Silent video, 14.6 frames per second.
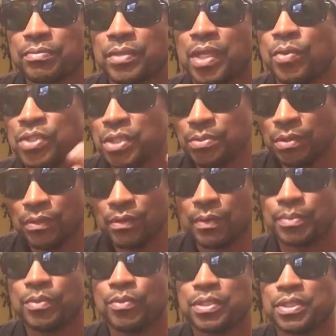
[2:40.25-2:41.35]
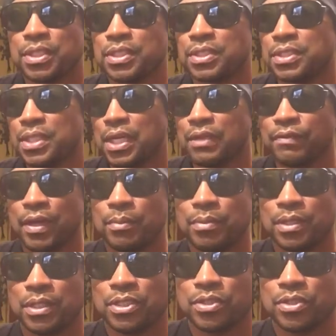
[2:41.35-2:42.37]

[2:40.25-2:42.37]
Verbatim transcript: He wants to move up to 168 to fight Billy